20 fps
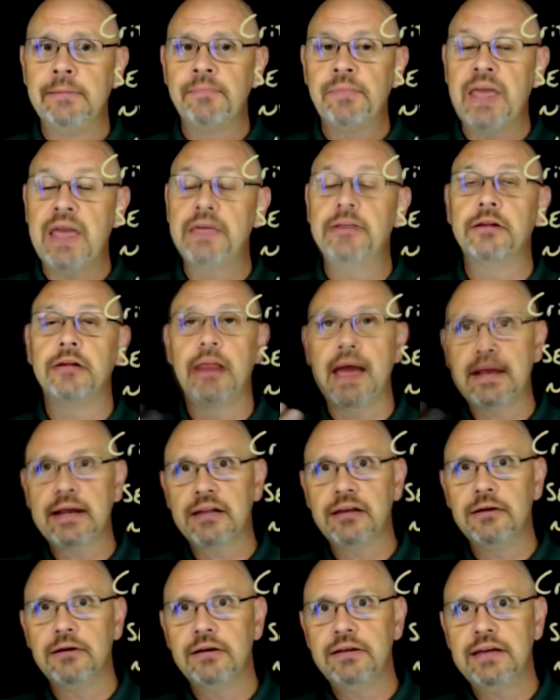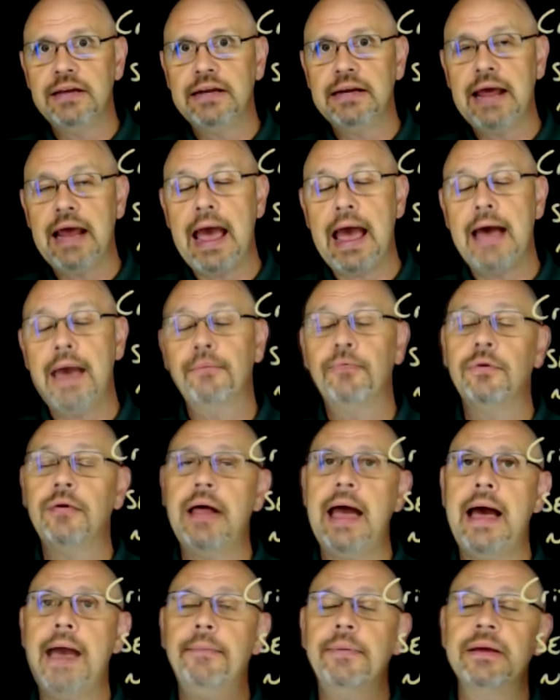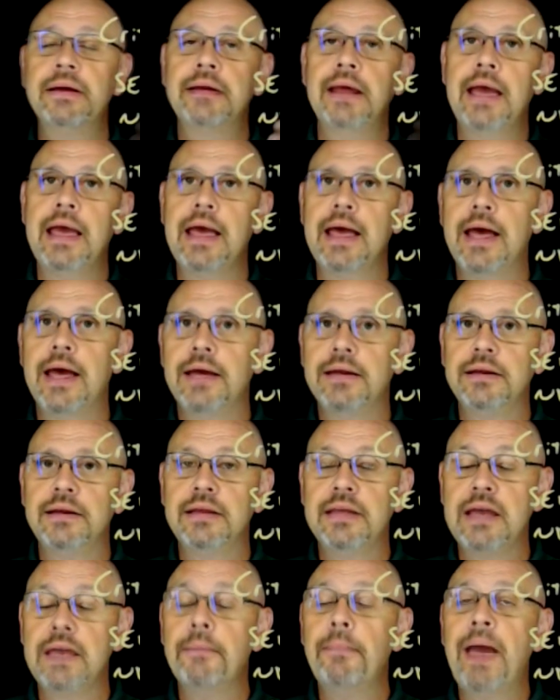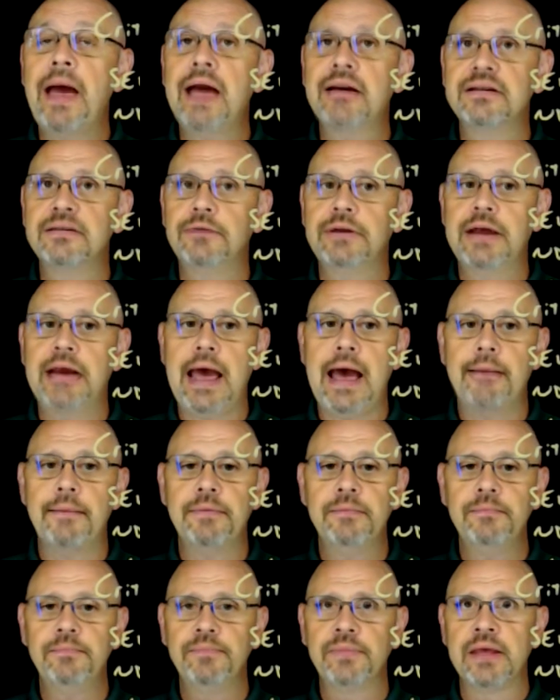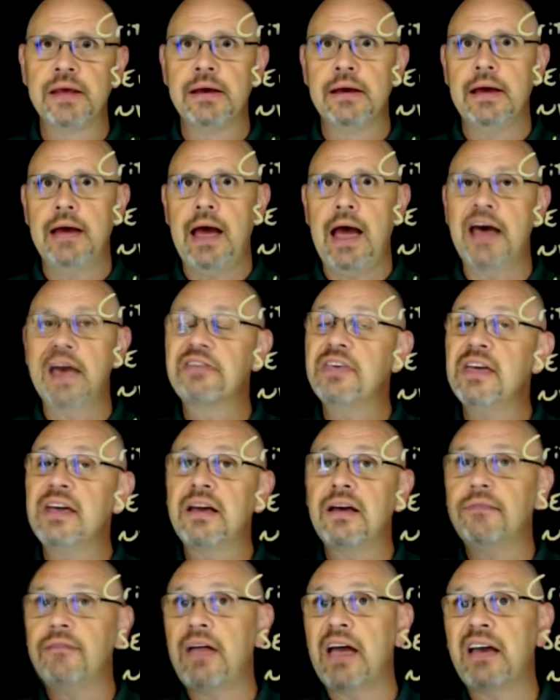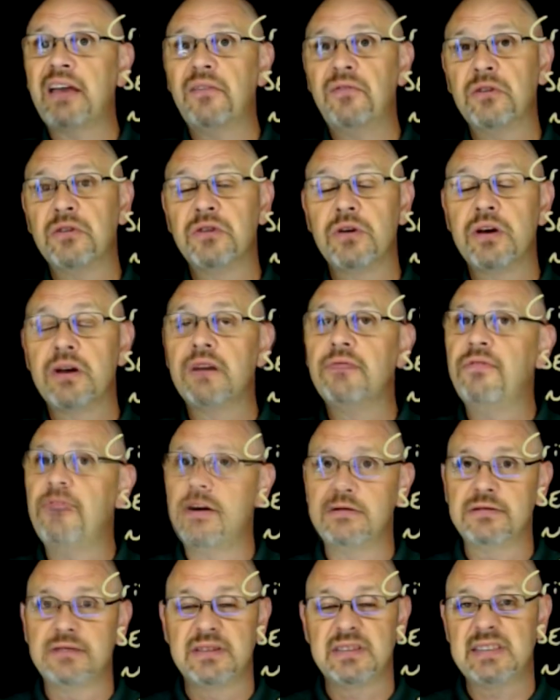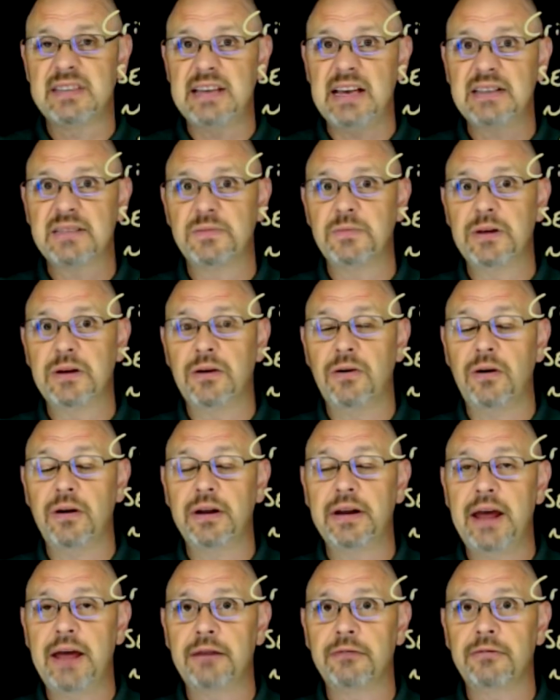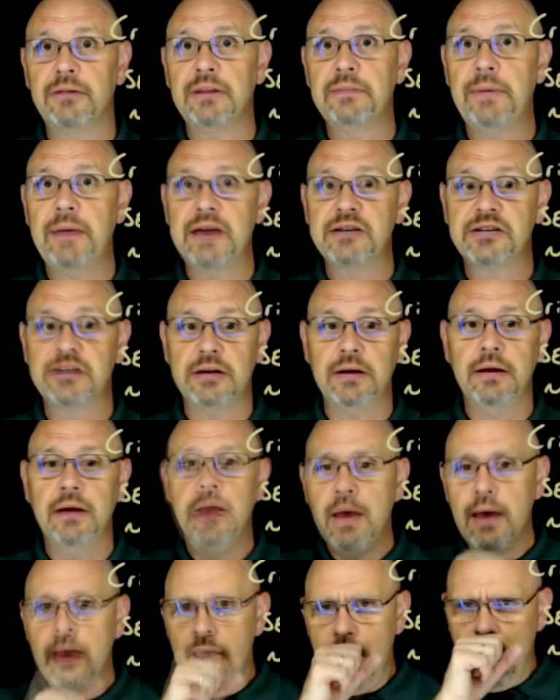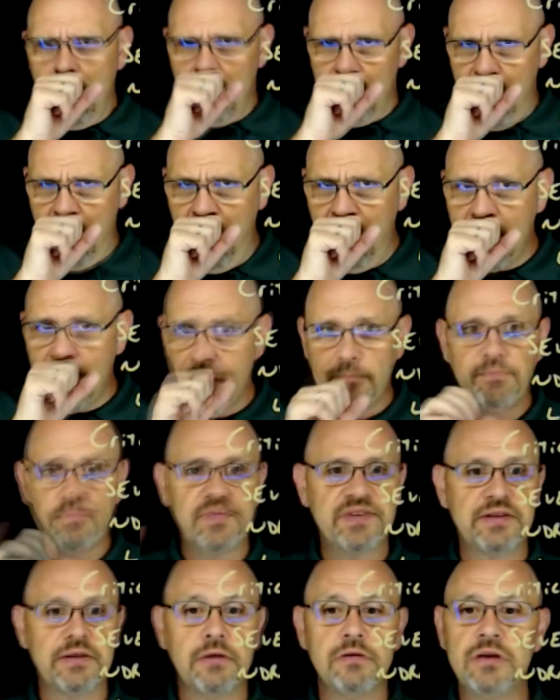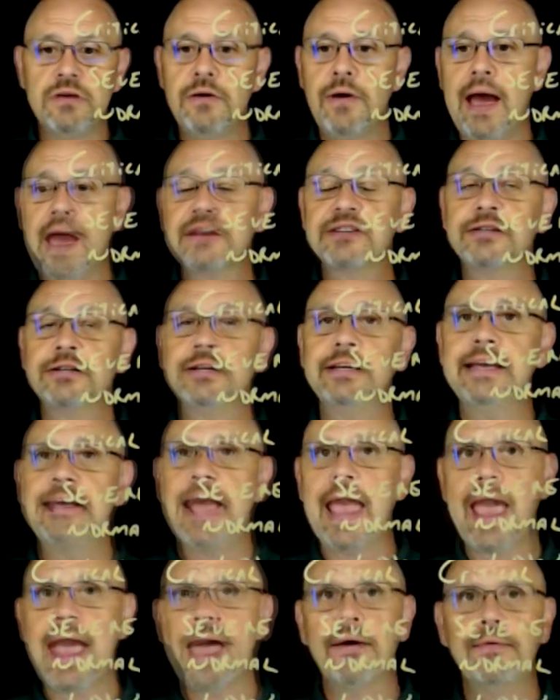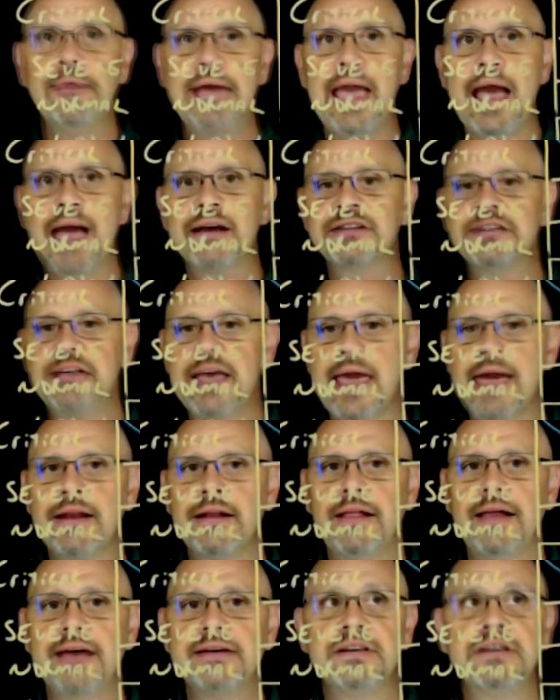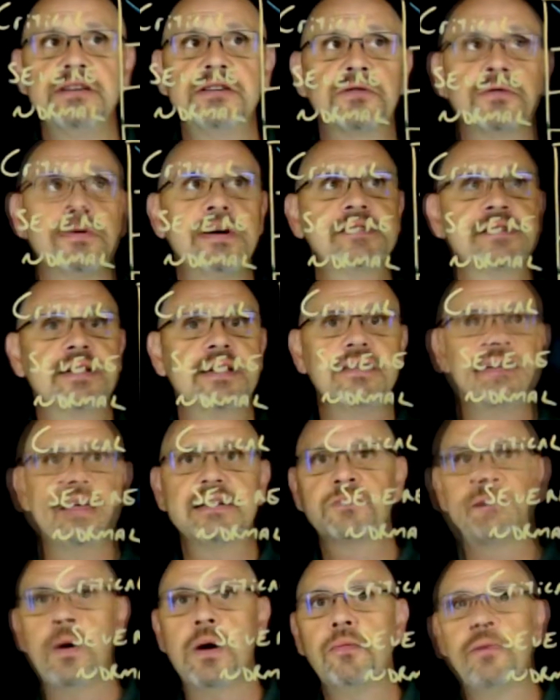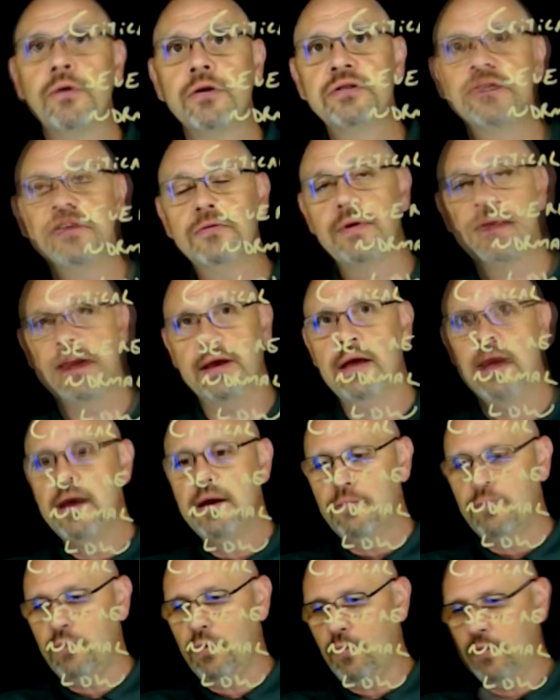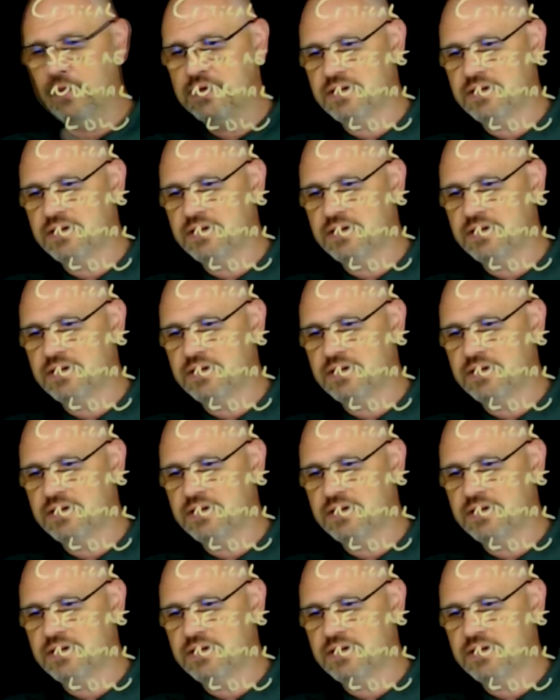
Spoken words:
and the likelihood that it will happen and the impact it would happen, think of like if you're doing a falls assessment on an elderly patient. So we actually analyze each risk, and that's what we're doing. What was